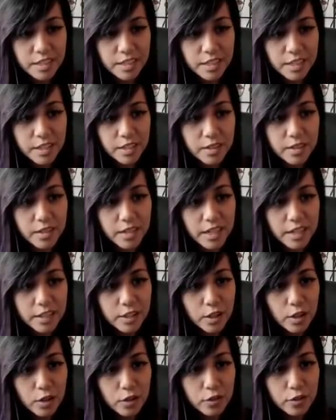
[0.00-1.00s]
You know, I
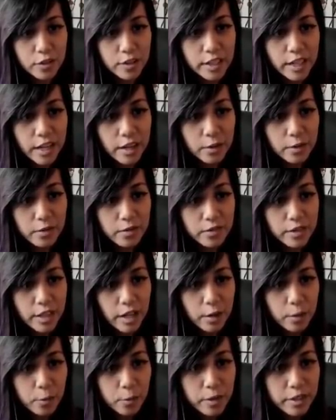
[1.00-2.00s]
go for that
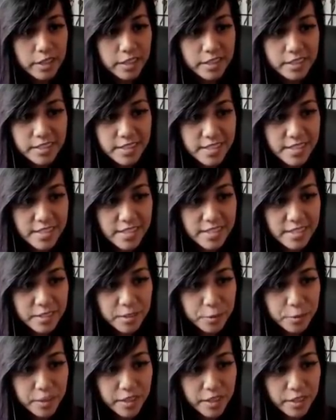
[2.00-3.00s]
Wiz
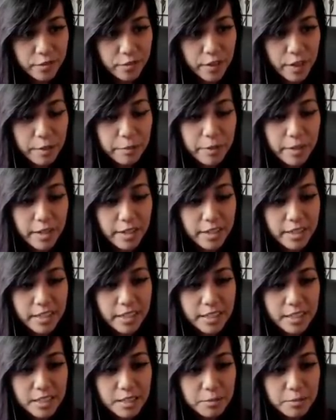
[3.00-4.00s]
with the Vampire
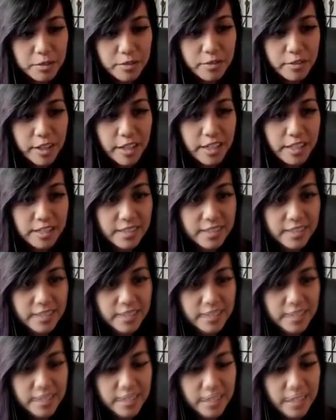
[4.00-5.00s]
Kingdom effect.
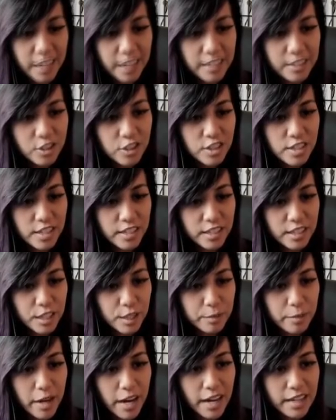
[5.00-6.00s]
I just
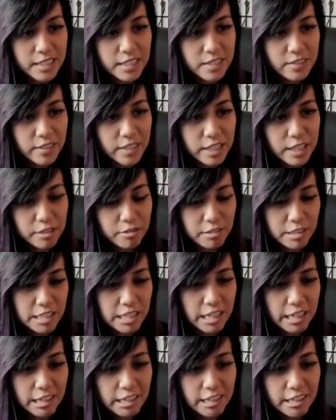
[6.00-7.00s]
ended up activating
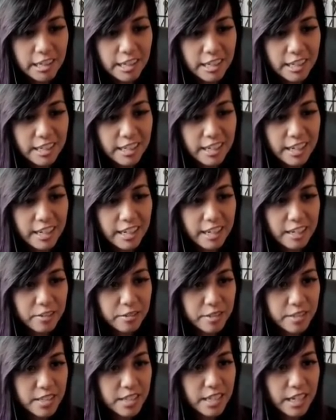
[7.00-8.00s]
Retainer, and
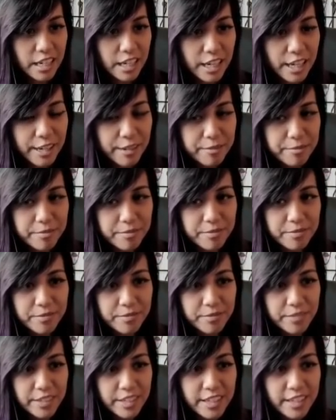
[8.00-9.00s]
it was game.